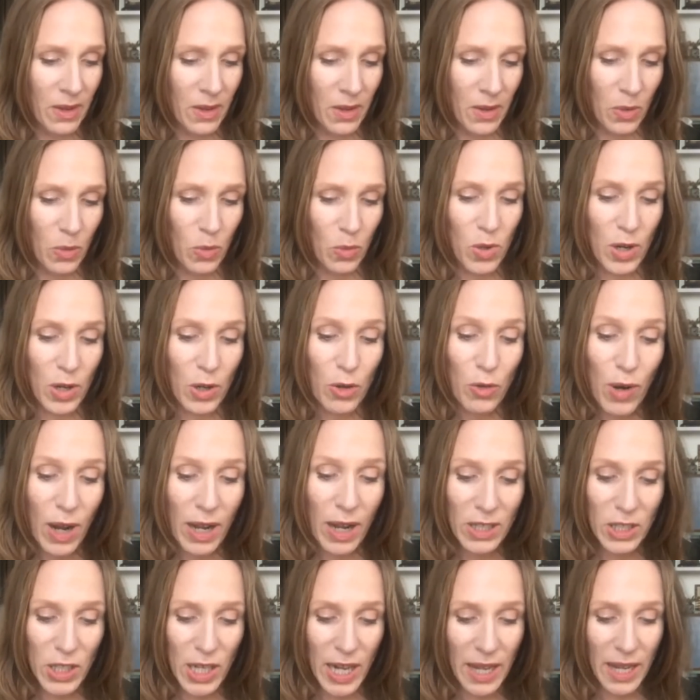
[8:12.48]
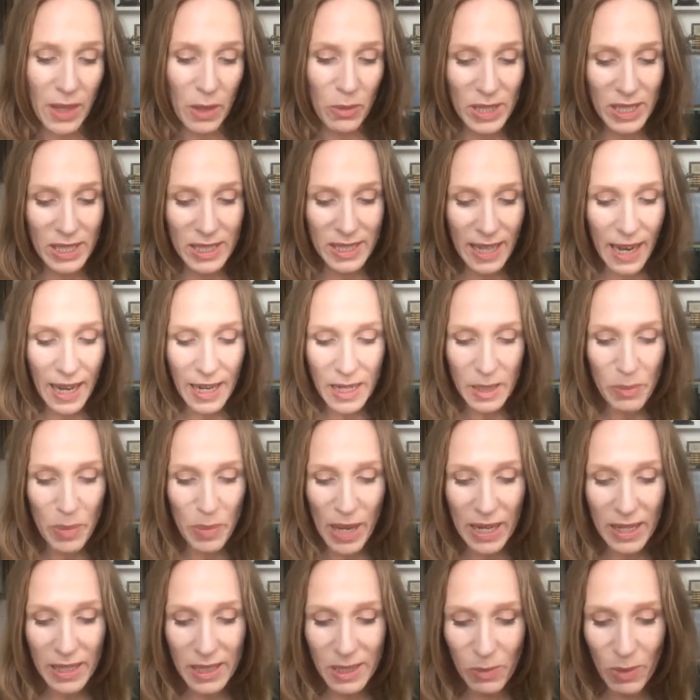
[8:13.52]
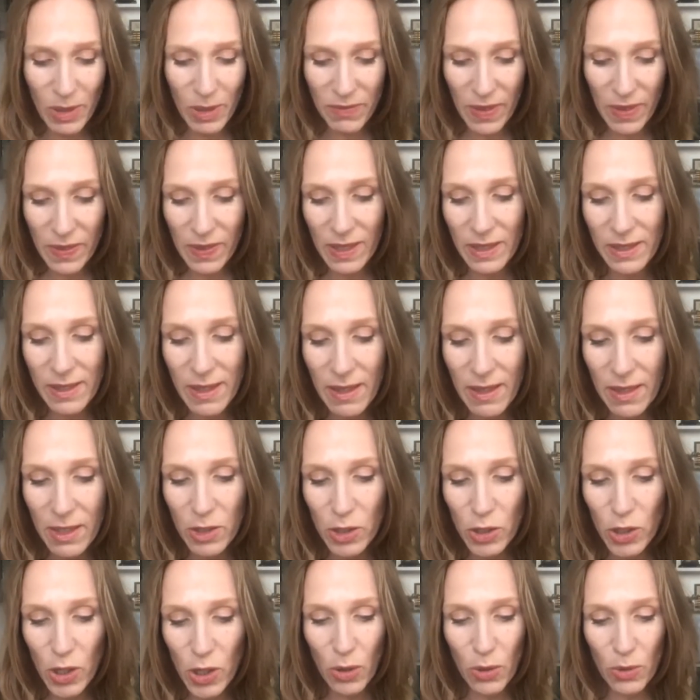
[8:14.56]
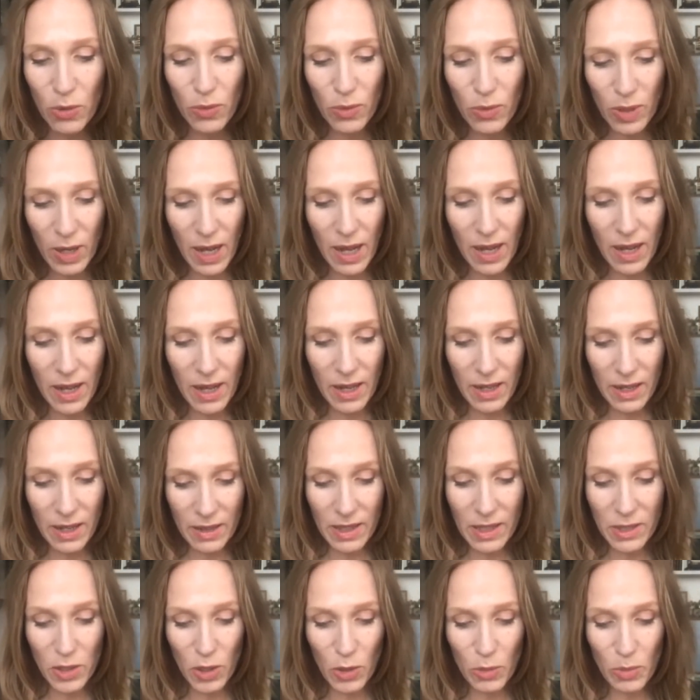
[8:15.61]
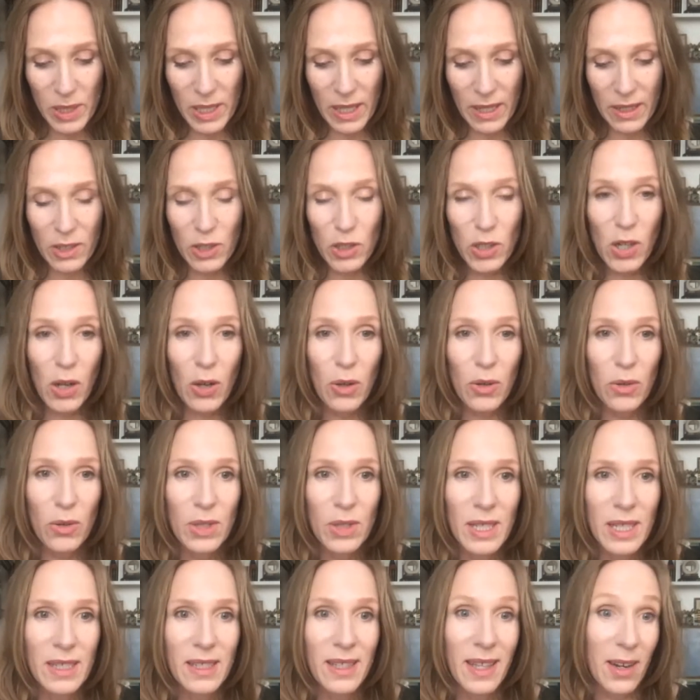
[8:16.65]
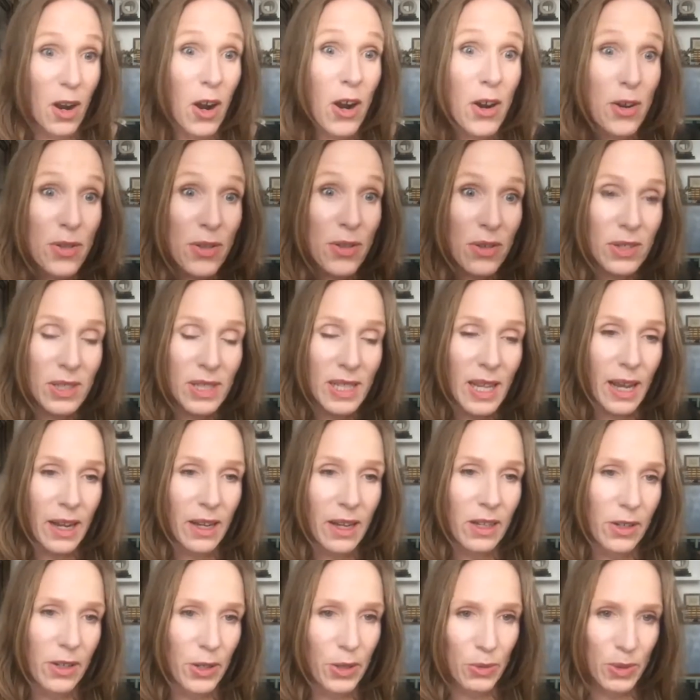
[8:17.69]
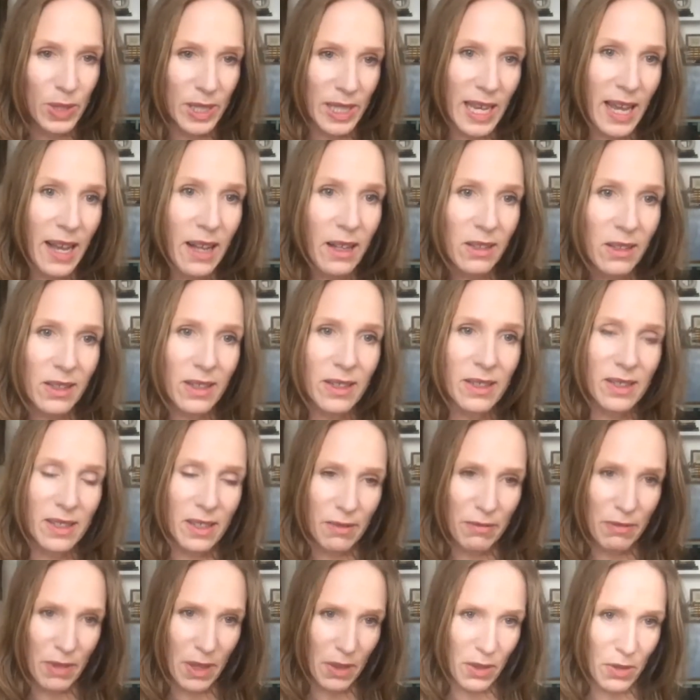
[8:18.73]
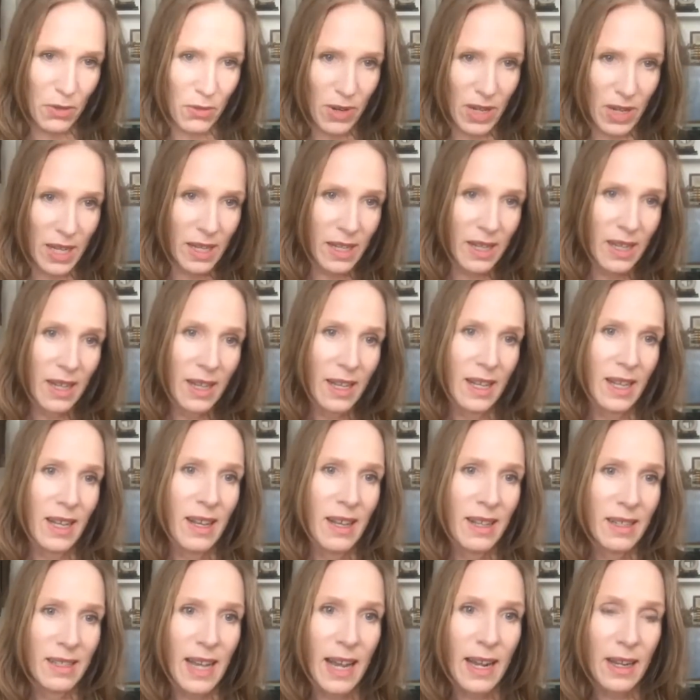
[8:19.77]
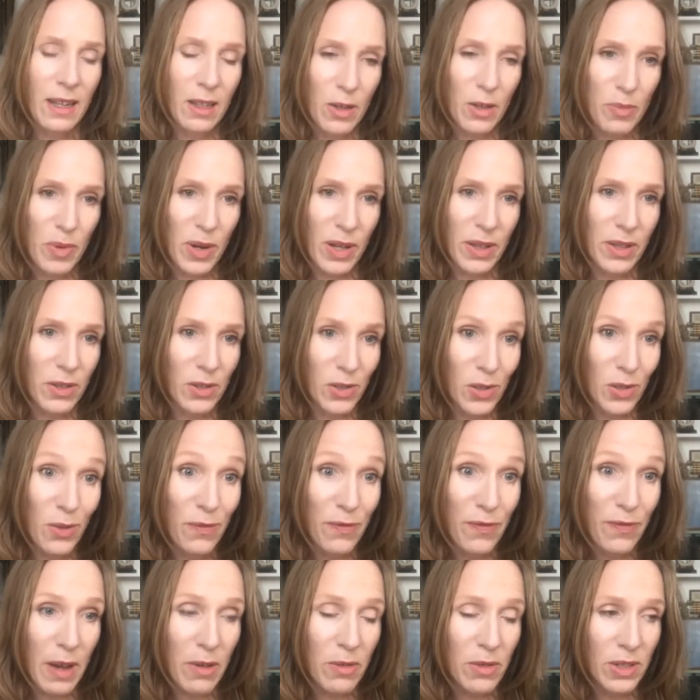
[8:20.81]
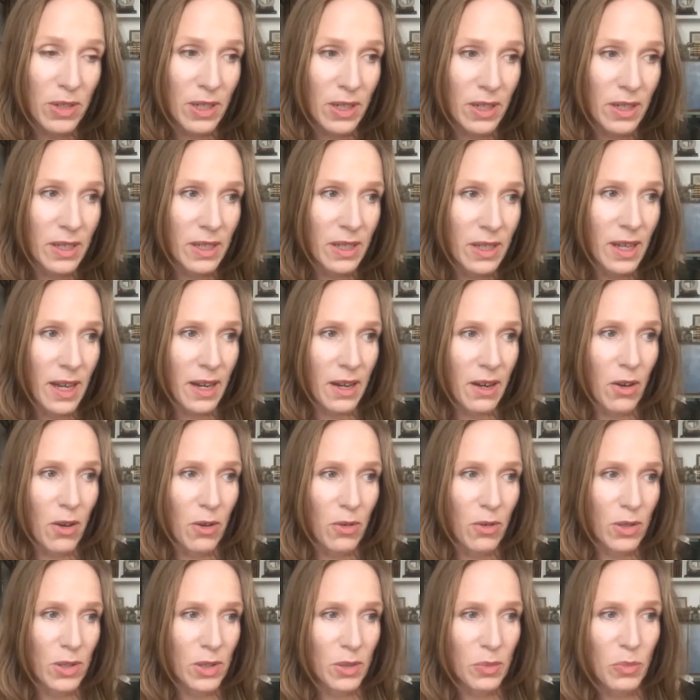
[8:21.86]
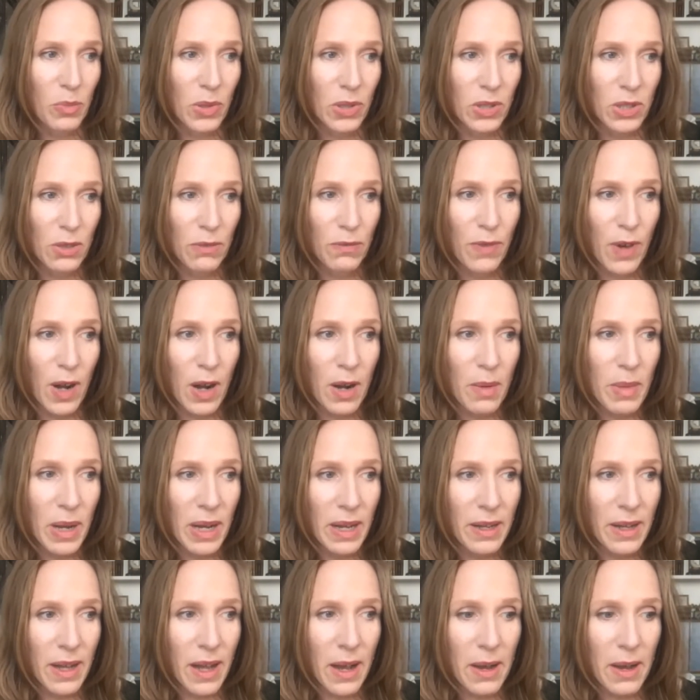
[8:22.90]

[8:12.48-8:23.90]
were a crutch. And there was a database. One of the things that the show, that Dopesick shows, is that Arthur Sackler, who was the eldest of the three Sackler brothers who founded and owned Purdue Pharma,